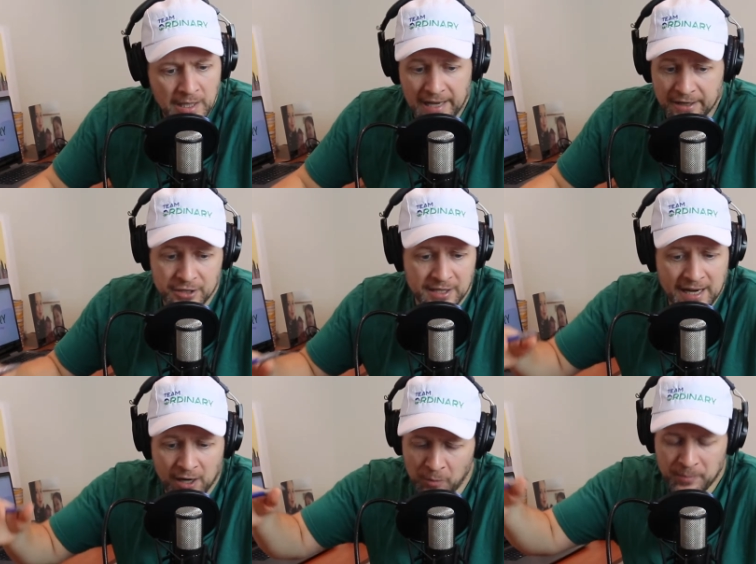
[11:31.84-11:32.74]
And you're just
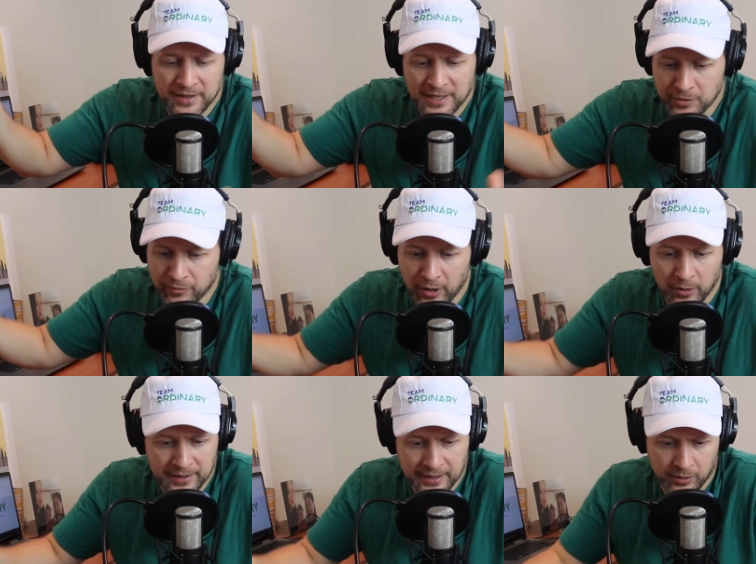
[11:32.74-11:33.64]
kind of hoping things
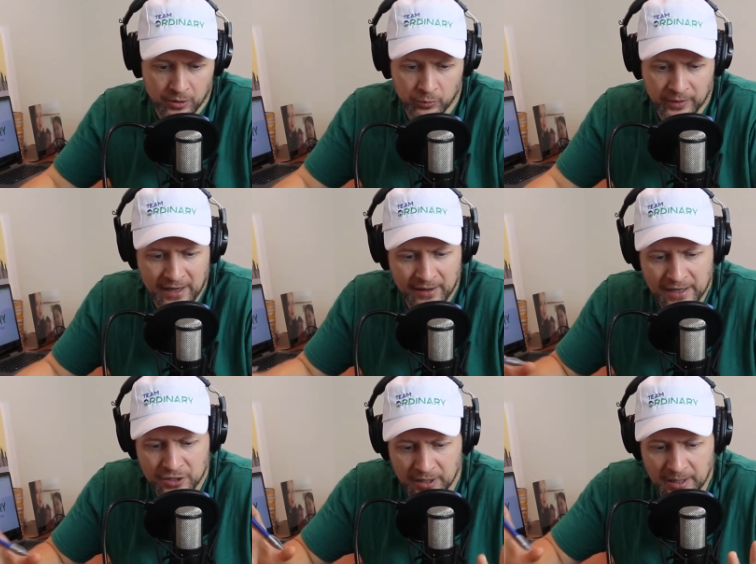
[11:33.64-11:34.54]
grow on their own without
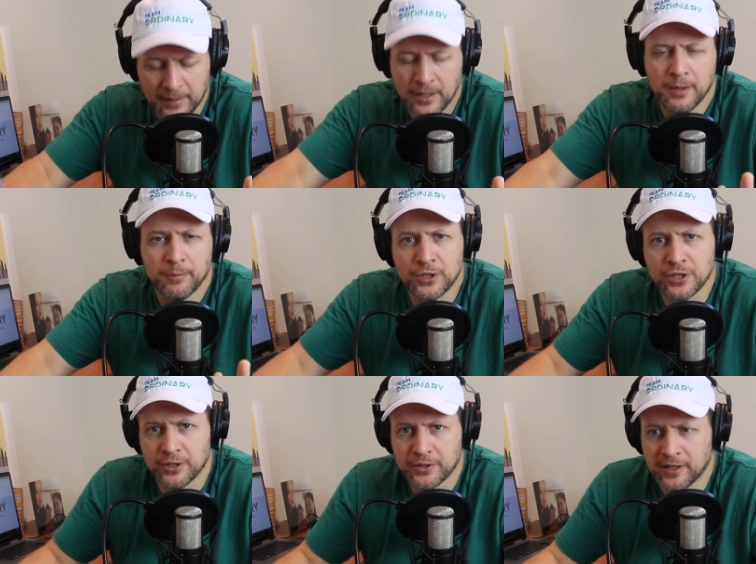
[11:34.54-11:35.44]
actually
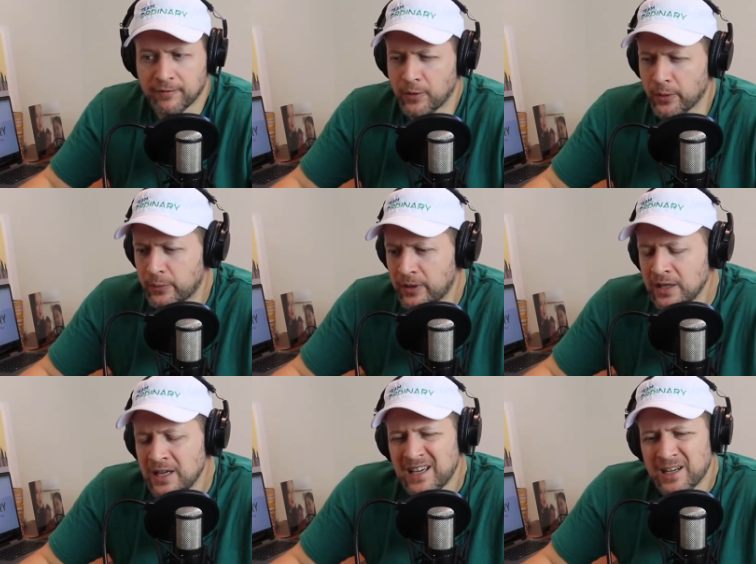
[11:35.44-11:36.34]
pushing yourself forward. Well,
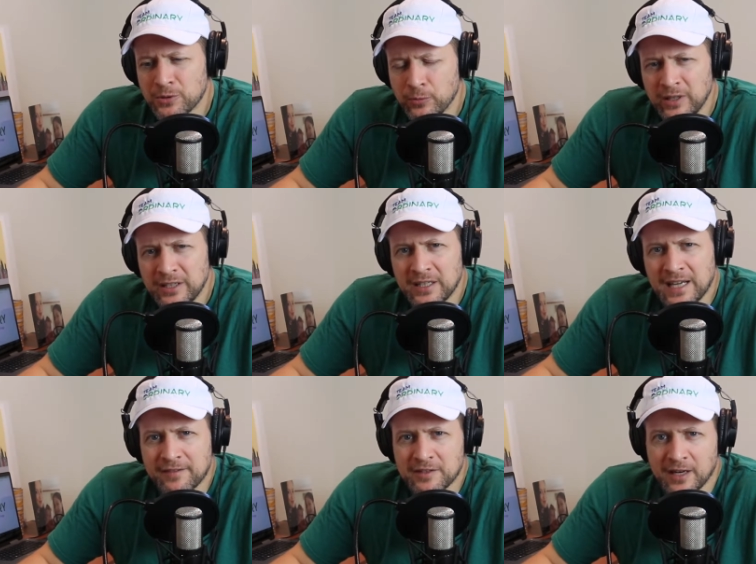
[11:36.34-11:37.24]
it was really good
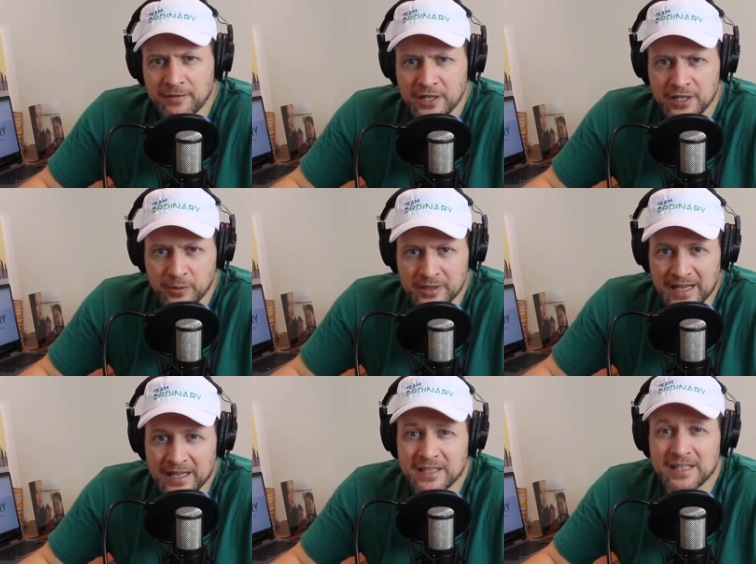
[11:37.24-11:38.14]
to have this conversation with
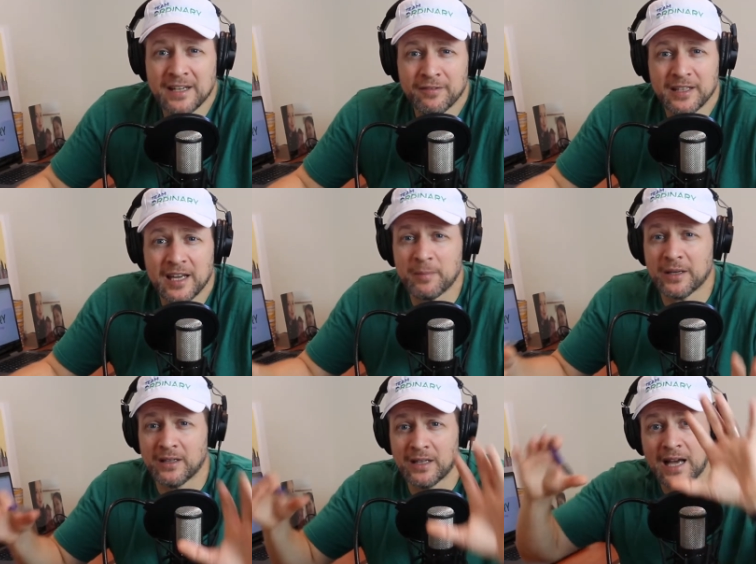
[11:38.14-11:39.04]
Dan because he definitely gave me
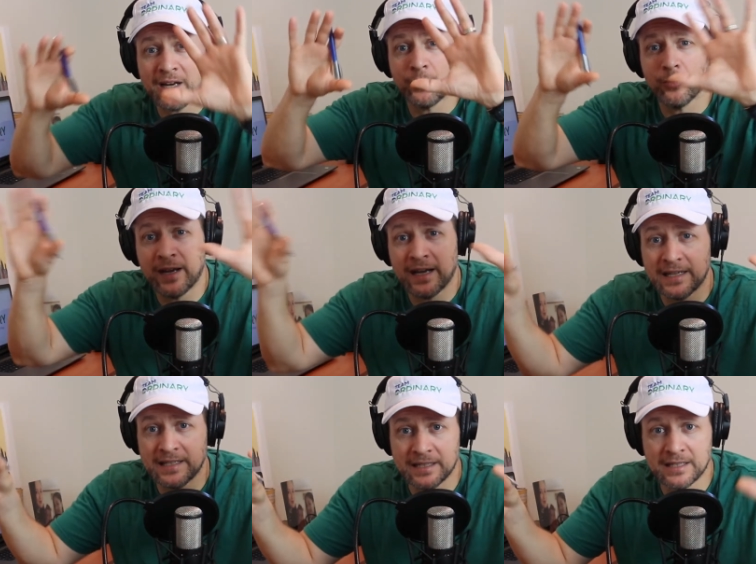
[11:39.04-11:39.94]
a lot of great
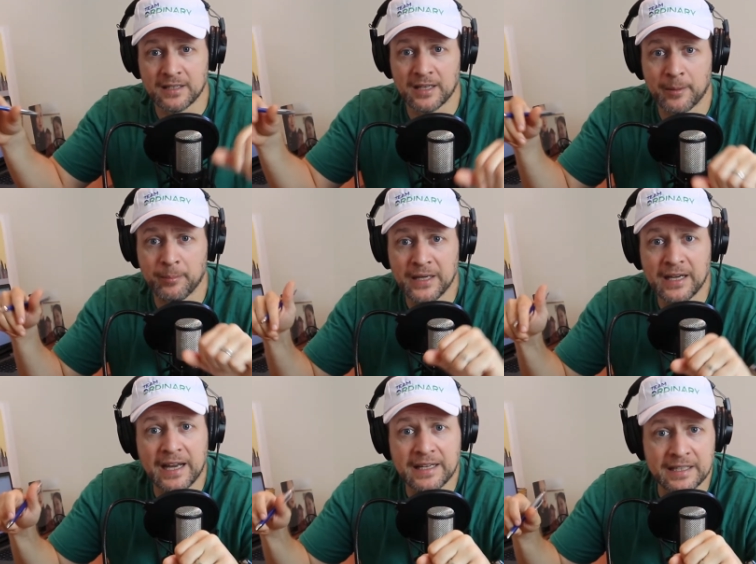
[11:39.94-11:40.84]
ideas, a lot of big
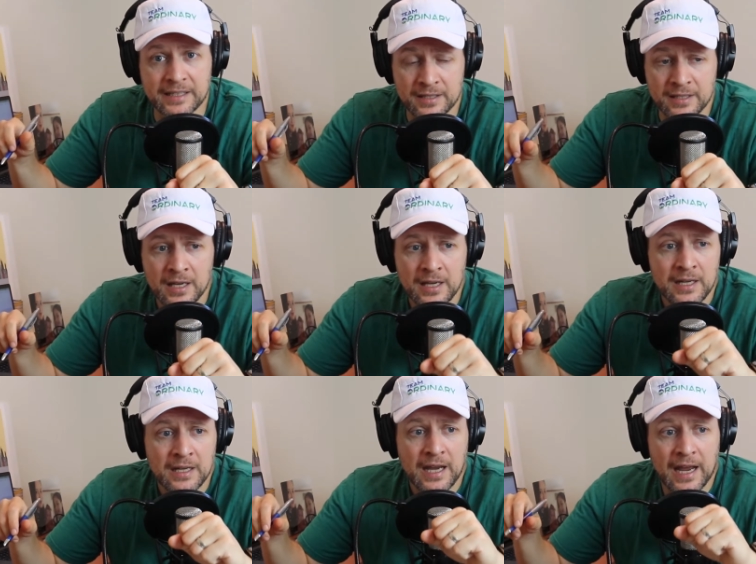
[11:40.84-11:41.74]
ideas.
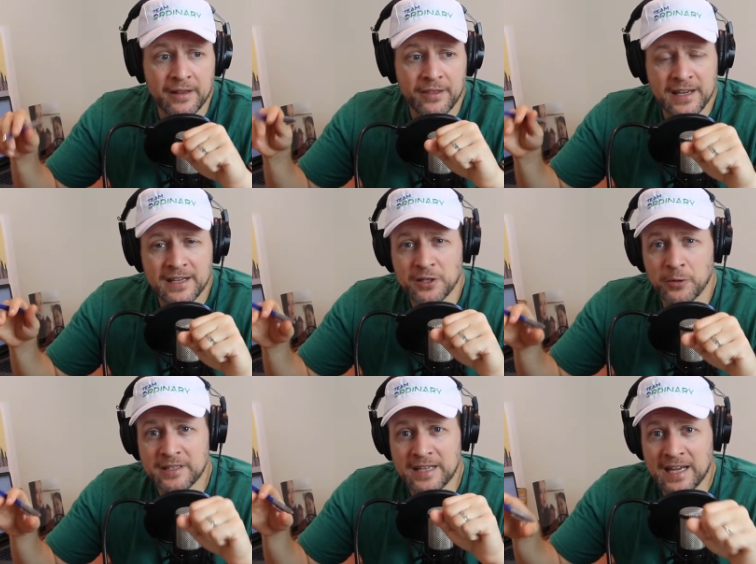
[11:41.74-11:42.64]
And the thing is,
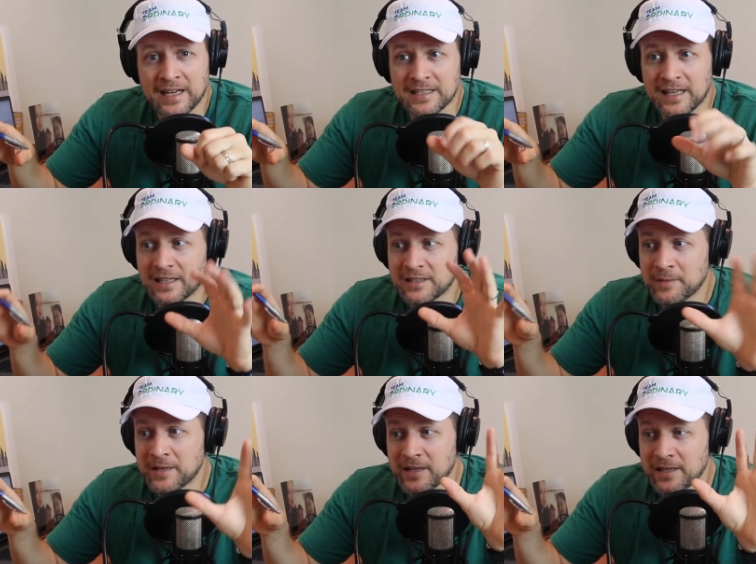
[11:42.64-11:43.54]
so with Dan, it's like
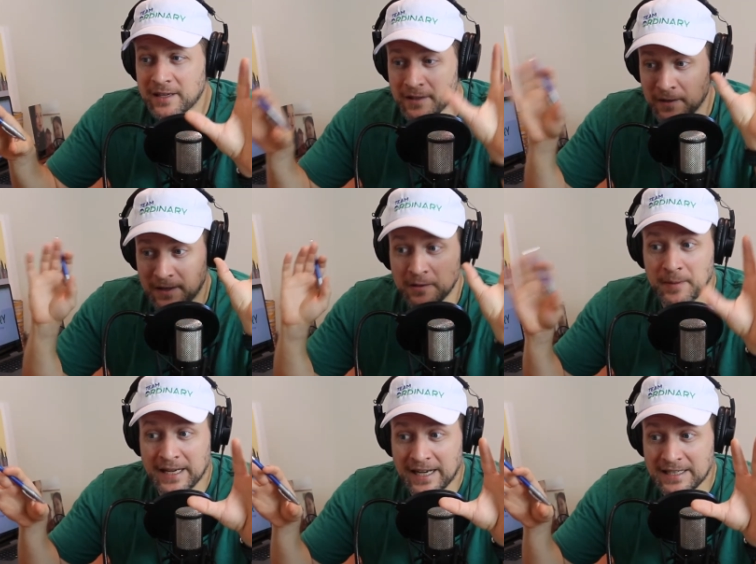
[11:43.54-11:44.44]
sometimes he gives
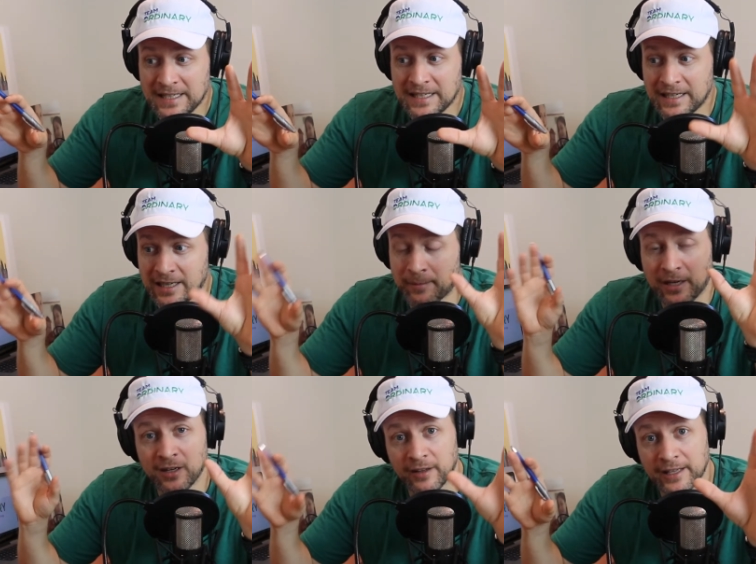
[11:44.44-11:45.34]
me an idea and I'm
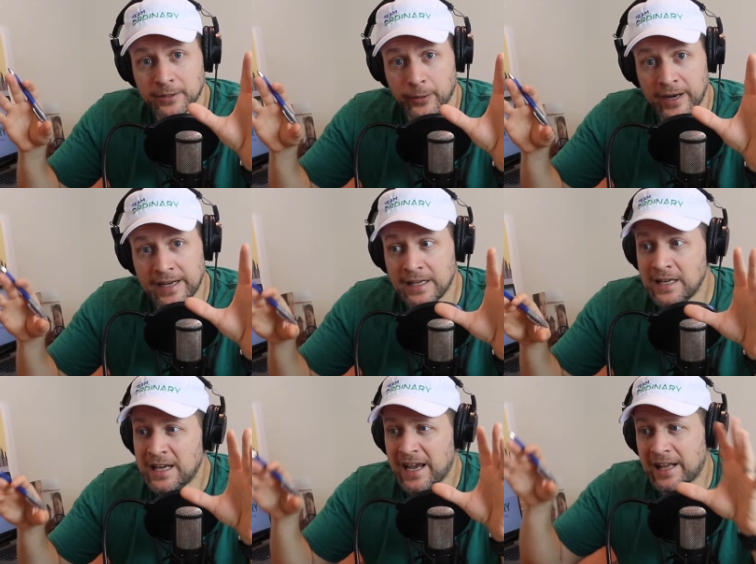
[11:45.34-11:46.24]
like, oh, that's great.
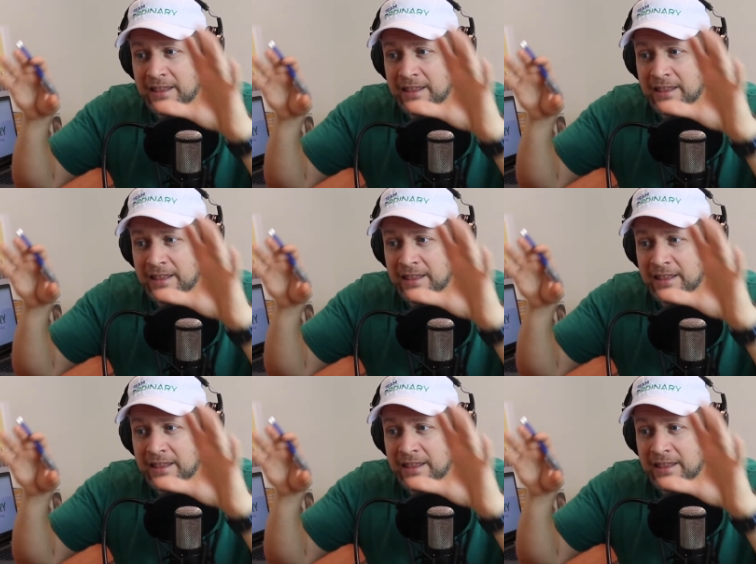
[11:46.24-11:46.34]
And I